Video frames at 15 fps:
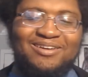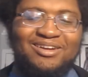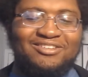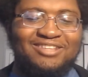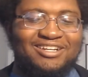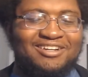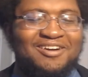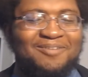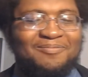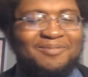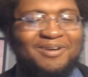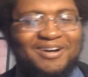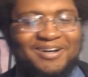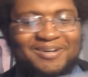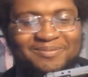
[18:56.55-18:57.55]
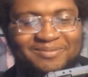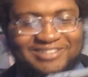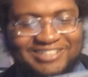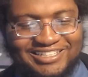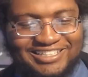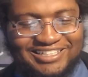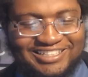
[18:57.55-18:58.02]
I was like, come on,
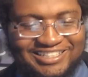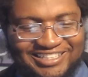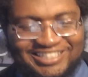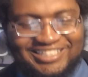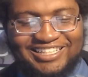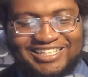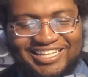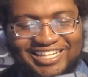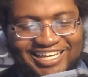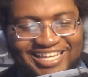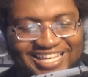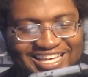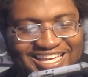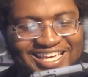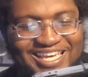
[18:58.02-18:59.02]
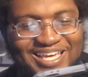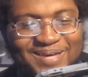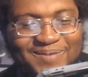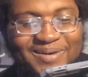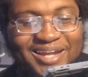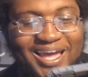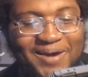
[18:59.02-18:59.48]
bro.
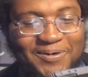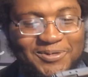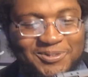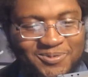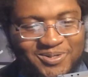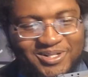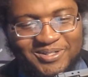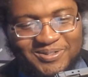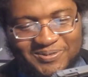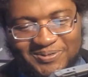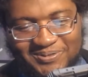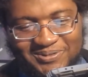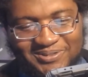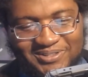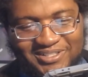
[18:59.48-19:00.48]
But that was pretty cool.